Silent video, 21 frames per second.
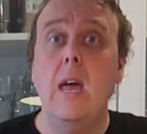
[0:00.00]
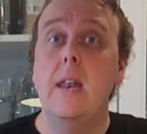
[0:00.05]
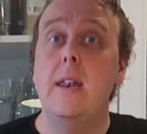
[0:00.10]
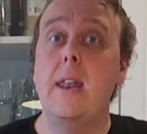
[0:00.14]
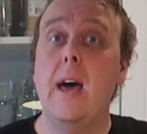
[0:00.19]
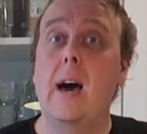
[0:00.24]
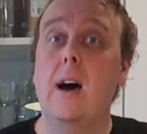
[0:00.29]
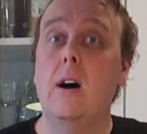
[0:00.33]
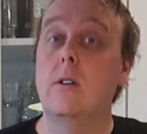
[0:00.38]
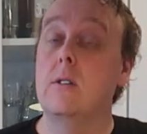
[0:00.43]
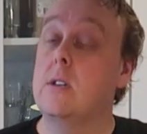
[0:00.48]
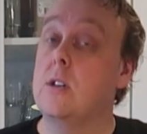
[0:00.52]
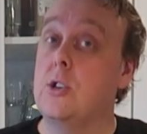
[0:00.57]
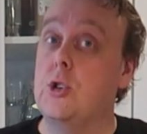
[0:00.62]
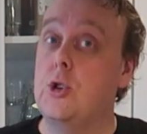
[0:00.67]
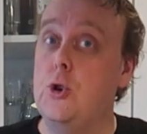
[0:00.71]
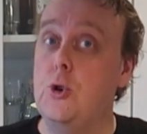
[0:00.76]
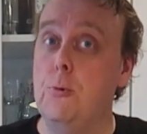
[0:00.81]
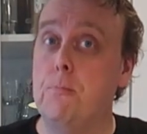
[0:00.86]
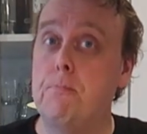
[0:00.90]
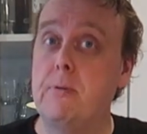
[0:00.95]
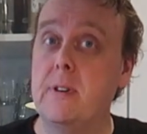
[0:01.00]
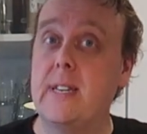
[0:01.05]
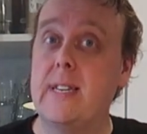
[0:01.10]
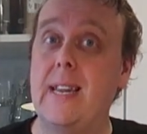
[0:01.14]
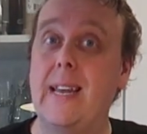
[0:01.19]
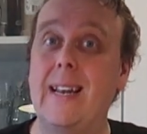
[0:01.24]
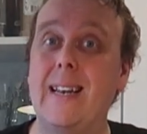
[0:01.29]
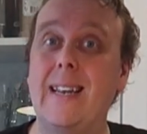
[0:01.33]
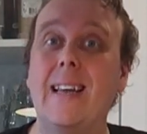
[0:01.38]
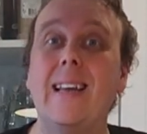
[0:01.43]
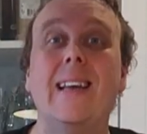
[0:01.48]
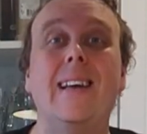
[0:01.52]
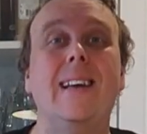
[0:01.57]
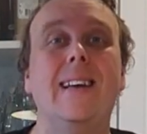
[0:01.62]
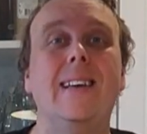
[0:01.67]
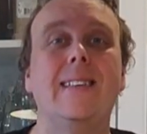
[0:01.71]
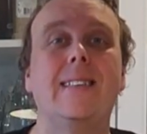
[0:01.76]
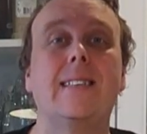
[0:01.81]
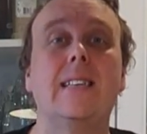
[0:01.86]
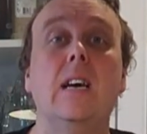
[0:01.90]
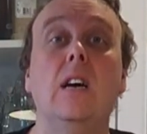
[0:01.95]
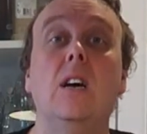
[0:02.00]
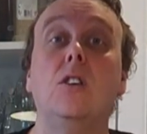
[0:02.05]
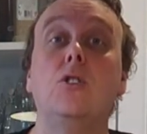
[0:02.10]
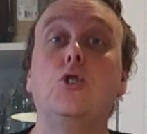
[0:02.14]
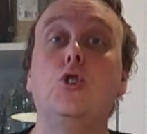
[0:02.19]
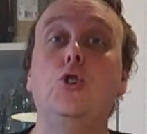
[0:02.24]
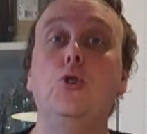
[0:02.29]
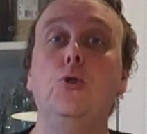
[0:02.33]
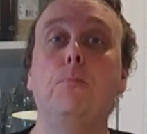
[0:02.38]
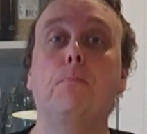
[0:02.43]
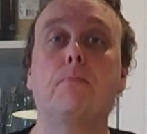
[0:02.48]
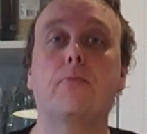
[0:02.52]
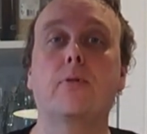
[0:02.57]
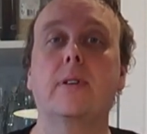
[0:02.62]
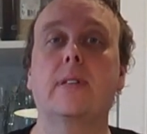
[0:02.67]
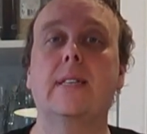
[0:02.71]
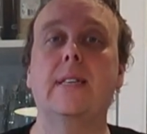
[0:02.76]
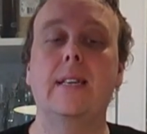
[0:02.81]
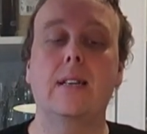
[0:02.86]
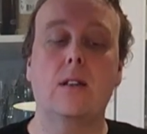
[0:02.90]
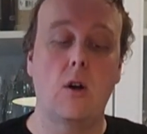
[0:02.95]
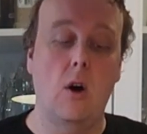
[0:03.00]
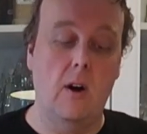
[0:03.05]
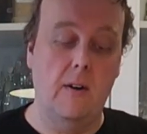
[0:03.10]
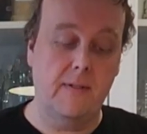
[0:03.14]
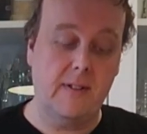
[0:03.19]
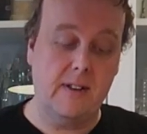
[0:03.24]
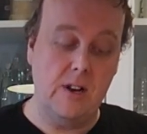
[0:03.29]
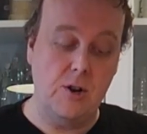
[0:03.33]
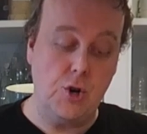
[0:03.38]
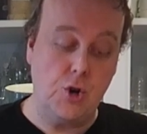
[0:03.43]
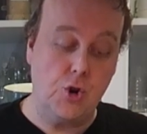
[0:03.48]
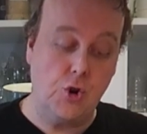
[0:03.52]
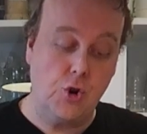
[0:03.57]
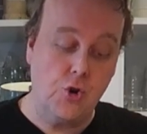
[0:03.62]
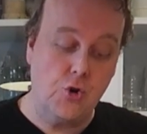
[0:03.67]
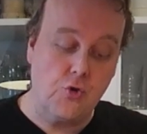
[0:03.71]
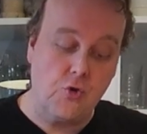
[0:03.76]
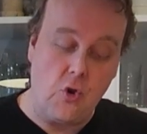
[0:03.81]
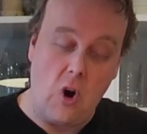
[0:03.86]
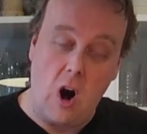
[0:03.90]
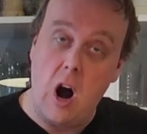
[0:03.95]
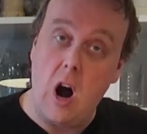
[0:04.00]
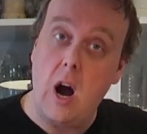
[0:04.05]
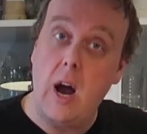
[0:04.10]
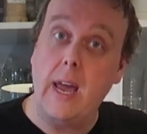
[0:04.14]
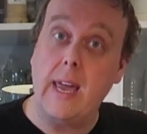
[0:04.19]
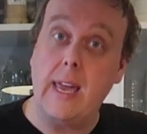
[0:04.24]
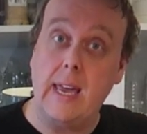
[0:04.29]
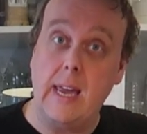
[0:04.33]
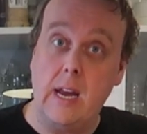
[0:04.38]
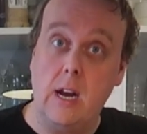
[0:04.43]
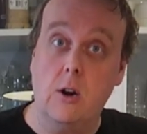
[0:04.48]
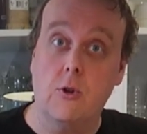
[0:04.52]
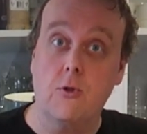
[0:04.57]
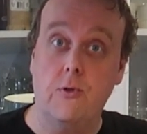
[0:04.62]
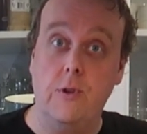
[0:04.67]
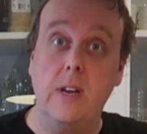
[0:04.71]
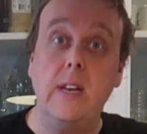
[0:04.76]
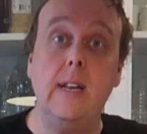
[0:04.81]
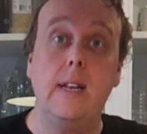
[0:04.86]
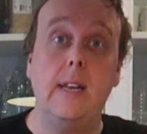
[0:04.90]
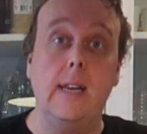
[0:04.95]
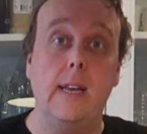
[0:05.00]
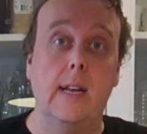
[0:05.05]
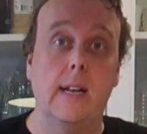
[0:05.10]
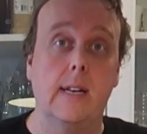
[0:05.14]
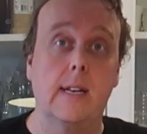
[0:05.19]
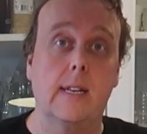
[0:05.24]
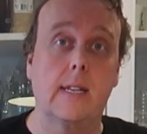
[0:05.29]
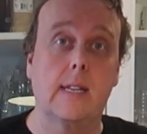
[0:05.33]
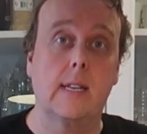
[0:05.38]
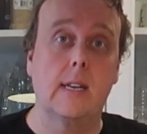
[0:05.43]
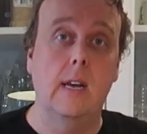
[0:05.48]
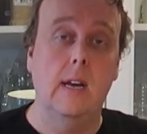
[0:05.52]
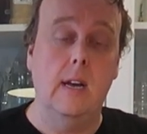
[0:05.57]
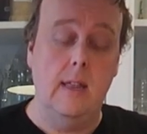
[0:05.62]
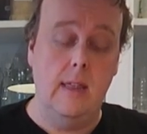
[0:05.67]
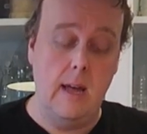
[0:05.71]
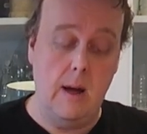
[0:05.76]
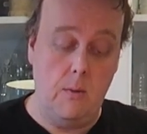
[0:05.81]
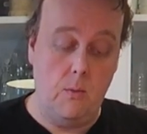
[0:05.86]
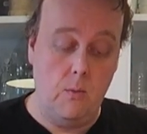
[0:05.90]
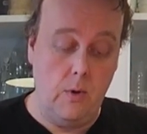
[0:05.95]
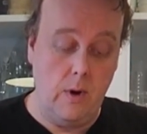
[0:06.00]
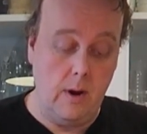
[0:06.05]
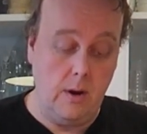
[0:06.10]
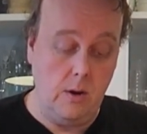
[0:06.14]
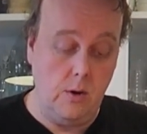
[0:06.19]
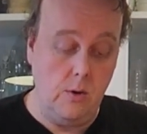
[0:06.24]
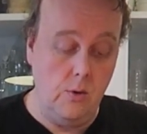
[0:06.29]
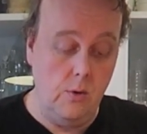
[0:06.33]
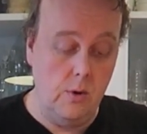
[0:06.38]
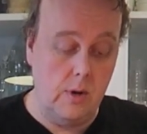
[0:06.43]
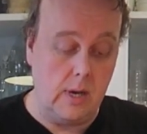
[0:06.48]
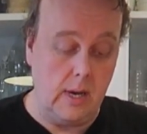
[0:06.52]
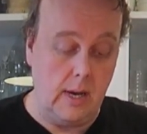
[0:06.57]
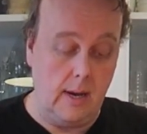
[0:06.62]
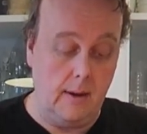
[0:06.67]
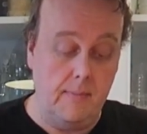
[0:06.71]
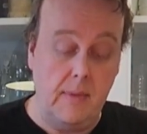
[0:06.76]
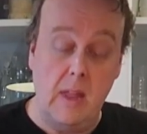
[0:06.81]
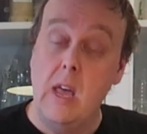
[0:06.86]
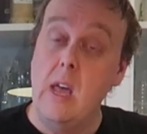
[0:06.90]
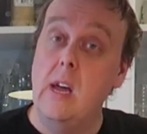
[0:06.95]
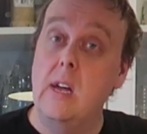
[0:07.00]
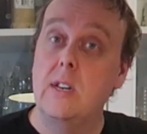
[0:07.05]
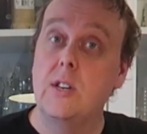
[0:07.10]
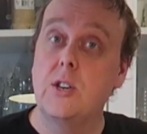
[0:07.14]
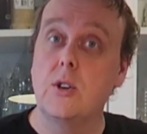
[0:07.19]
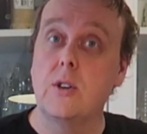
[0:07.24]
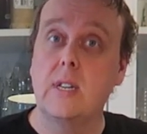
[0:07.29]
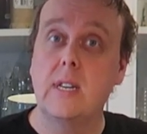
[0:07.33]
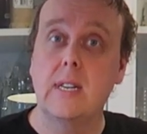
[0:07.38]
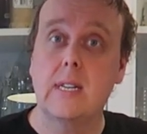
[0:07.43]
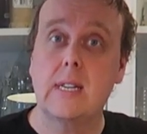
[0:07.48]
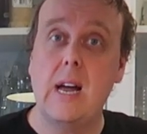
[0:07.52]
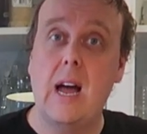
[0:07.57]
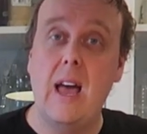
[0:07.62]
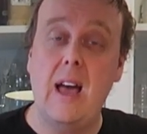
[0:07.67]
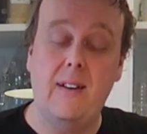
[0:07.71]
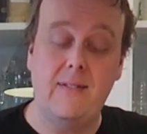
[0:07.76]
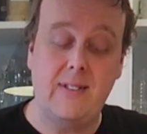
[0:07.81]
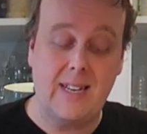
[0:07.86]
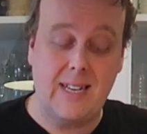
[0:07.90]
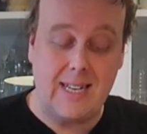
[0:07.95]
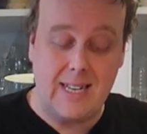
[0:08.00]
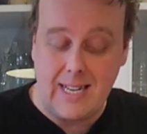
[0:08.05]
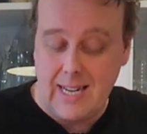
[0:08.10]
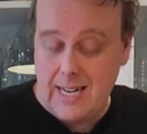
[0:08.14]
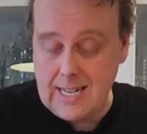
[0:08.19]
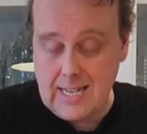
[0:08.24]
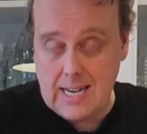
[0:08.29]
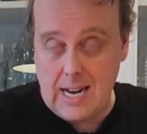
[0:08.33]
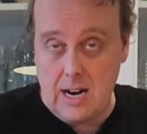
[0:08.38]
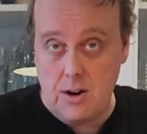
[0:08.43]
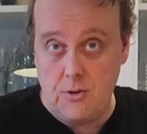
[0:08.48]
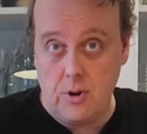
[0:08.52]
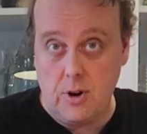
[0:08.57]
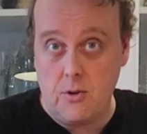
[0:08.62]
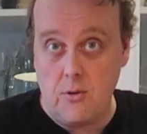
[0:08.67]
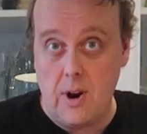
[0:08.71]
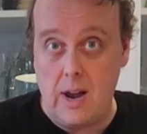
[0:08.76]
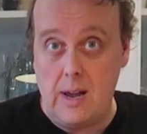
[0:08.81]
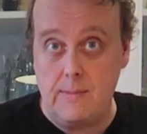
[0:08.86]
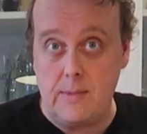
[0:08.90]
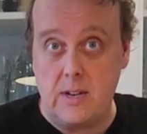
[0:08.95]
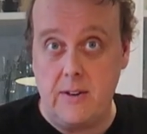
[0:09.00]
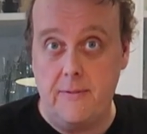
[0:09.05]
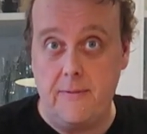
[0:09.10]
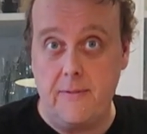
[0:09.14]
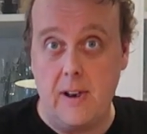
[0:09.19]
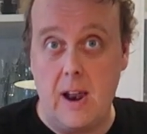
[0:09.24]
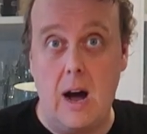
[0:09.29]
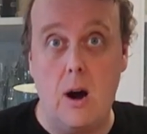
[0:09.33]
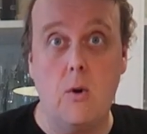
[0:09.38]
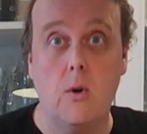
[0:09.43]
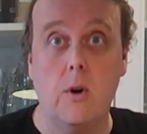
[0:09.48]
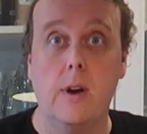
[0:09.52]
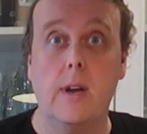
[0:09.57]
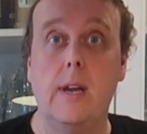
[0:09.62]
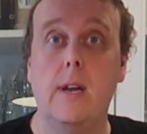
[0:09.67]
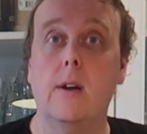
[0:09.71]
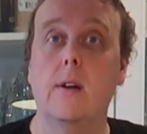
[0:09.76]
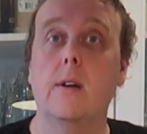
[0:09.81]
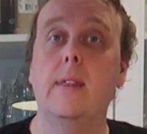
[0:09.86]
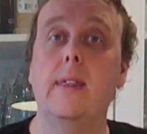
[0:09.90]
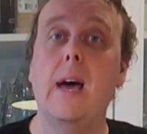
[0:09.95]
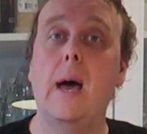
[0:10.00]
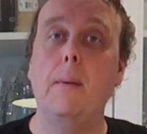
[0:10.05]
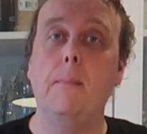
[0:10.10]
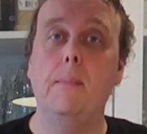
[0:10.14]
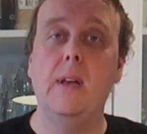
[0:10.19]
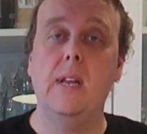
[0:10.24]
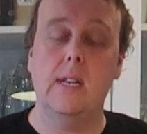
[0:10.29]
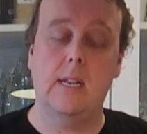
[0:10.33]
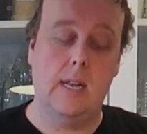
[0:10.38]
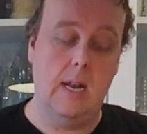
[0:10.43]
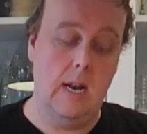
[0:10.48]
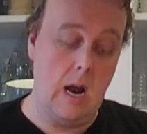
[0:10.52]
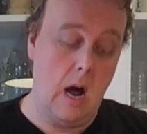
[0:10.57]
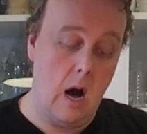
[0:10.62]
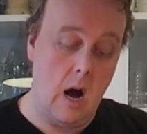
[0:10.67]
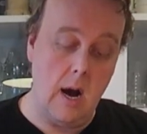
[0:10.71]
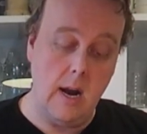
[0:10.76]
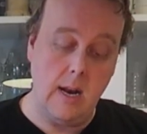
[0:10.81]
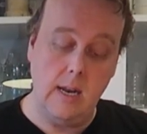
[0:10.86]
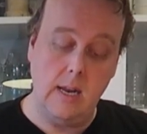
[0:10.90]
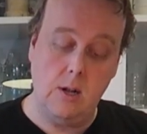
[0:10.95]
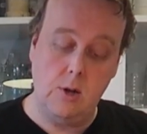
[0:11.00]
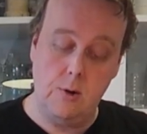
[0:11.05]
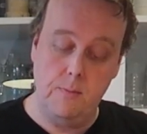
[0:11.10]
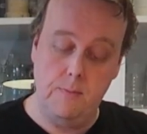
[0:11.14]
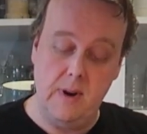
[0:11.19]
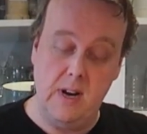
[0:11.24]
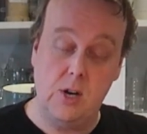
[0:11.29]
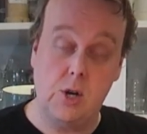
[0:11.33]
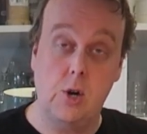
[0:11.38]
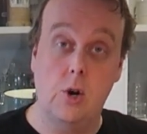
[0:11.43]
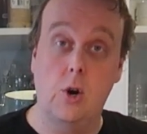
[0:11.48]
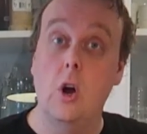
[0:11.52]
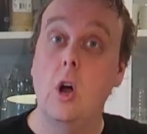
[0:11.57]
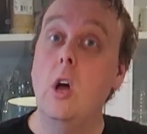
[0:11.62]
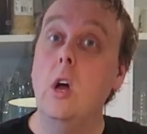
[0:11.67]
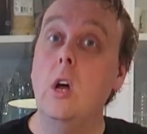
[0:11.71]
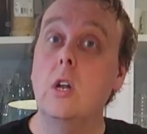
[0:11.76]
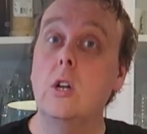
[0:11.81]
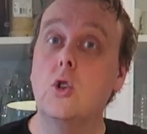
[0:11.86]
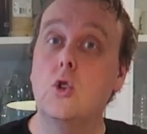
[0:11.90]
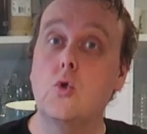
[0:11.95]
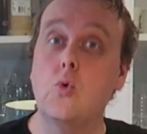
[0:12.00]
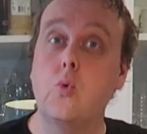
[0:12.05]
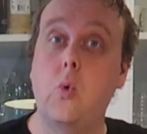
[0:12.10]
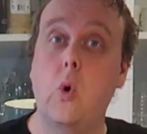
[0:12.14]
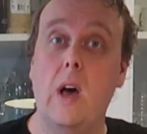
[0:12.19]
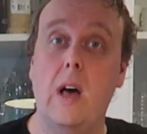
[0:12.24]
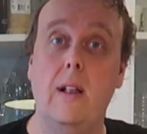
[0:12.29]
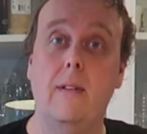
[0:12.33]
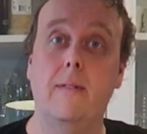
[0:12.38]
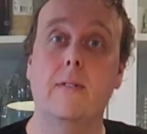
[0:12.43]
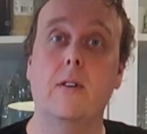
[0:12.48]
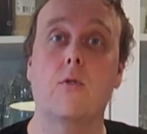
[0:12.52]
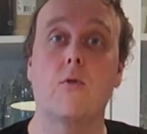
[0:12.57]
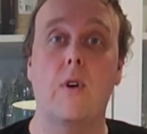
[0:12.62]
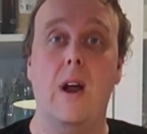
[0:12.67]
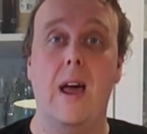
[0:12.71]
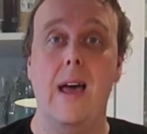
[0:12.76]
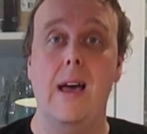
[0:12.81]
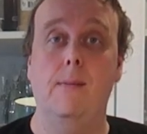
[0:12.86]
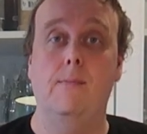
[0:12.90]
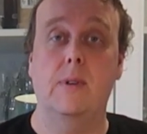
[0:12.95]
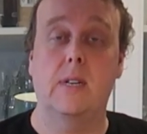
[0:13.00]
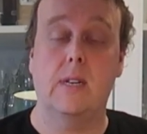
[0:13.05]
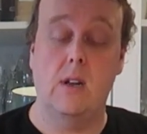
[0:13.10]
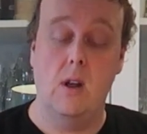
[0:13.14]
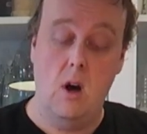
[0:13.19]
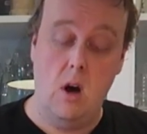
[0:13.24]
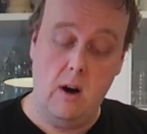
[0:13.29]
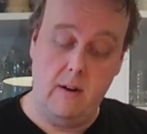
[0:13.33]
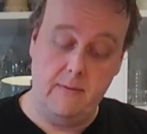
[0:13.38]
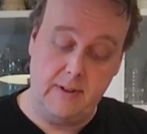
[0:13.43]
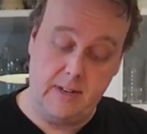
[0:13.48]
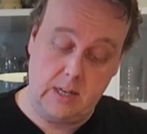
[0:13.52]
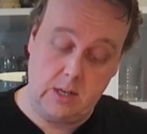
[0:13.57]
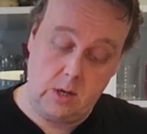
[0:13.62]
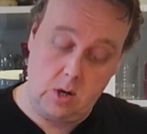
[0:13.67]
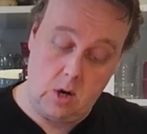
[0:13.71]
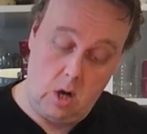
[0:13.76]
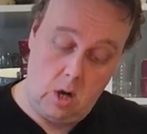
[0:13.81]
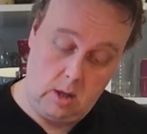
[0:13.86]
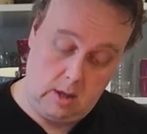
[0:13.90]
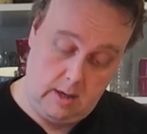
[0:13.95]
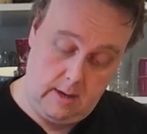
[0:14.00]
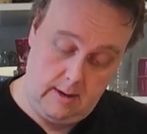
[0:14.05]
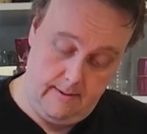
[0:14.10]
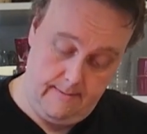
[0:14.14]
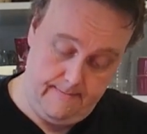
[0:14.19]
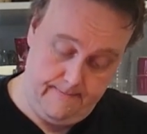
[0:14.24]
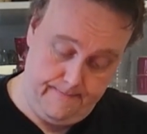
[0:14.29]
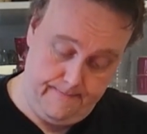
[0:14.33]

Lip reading: Now, the 2% is 2% of the dry ingredients that we're using. So since I have 600 grams of flour here, that means that I need to measure 12 grams of salt.